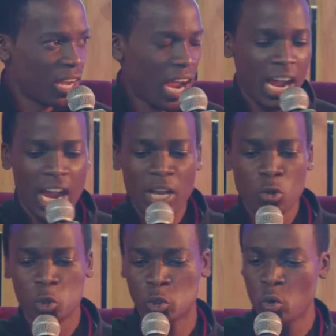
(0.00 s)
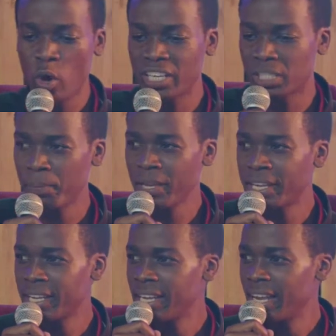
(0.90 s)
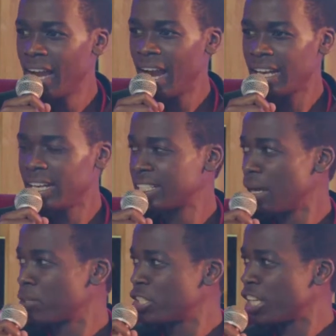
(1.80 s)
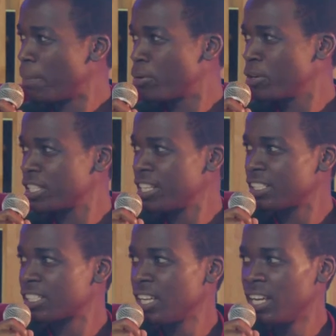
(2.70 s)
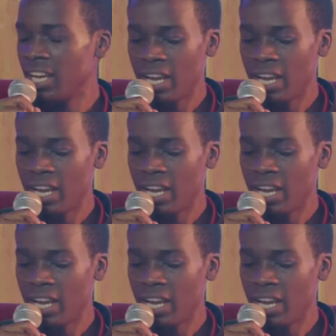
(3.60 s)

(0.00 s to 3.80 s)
I also go and speak, and later I'm disappointed and say,